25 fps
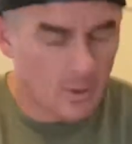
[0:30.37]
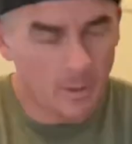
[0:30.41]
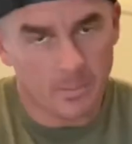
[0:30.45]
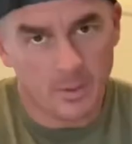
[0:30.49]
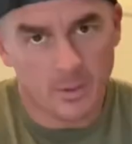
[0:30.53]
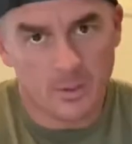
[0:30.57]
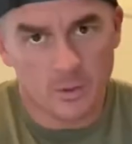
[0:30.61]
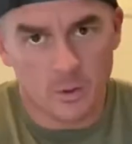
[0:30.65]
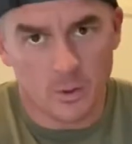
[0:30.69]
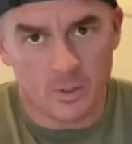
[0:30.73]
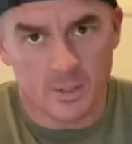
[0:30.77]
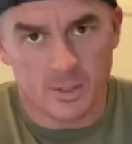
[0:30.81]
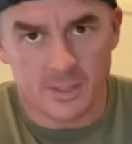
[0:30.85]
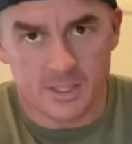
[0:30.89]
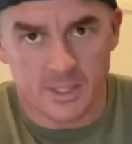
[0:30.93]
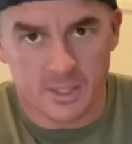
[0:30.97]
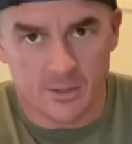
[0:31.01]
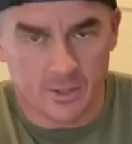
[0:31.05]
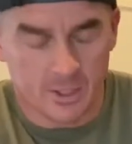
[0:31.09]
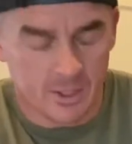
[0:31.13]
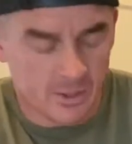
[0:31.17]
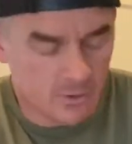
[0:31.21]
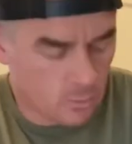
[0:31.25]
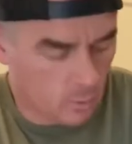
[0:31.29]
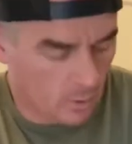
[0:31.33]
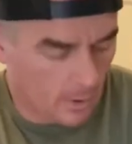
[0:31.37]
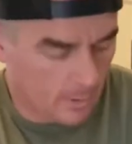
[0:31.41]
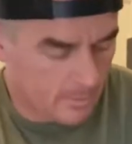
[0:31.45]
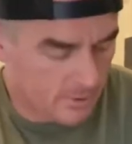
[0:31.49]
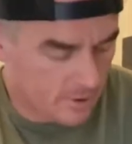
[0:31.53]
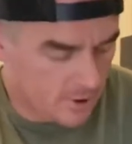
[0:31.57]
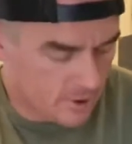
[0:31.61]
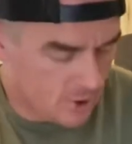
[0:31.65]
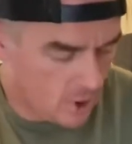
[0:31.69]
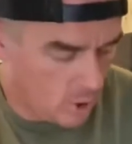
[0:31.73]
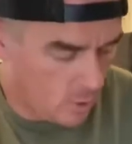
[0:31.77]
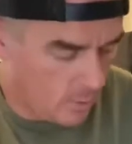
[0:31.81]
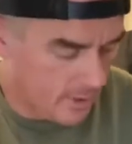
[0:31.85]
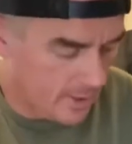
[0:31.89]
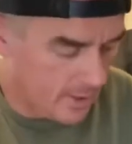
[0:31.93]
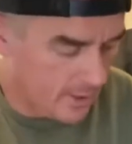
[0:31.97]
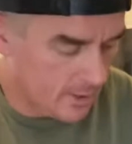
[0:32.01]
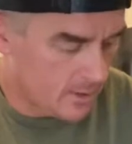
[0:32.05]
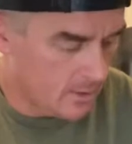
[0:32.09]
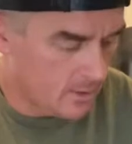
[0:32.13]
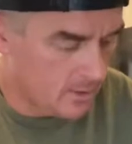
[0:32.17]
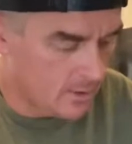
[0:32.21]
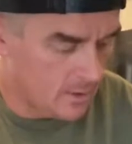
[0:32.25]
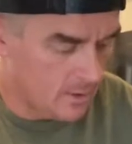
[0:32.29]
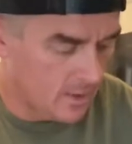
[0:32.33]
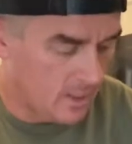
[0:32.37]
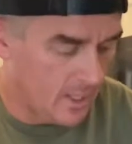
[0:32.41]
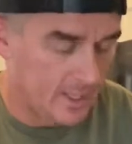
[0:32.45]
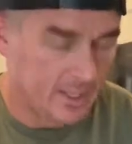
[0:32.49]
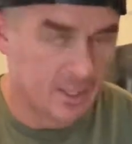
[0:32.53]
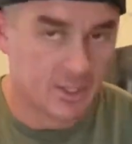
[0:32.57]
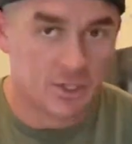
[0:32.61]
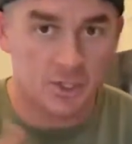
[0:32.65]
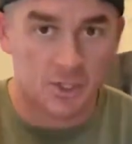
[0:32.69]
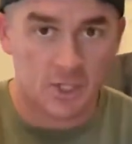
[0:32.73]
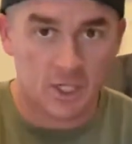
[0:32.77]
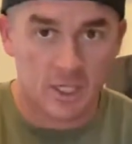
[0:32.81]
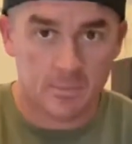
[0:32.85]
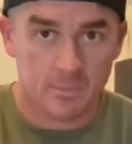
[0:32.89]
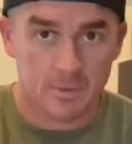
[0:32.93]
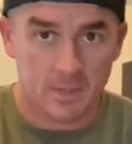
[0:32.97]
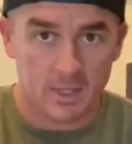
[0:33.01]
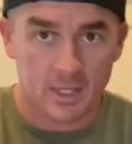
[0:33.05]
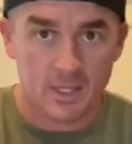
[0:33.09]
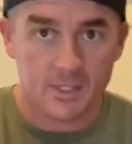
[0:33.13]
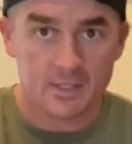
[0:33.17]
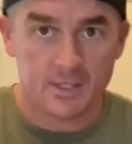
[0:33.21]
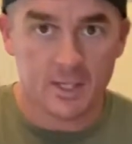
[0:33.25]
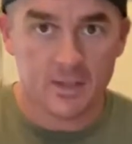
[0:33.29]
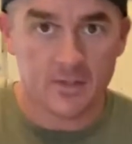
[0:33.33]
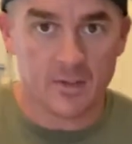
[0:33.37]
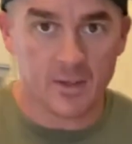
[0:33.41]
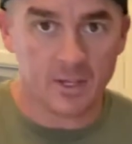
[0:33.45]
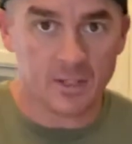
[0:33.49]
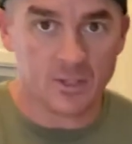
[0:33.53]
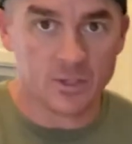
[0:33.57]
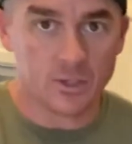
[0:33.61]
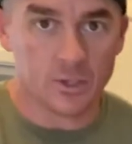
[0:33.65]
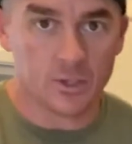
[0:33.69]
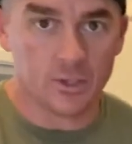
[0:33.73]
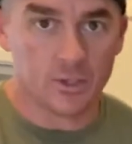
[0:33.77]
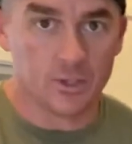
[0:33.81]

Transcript: been doing a series where I've been showing like cheap, easy things you can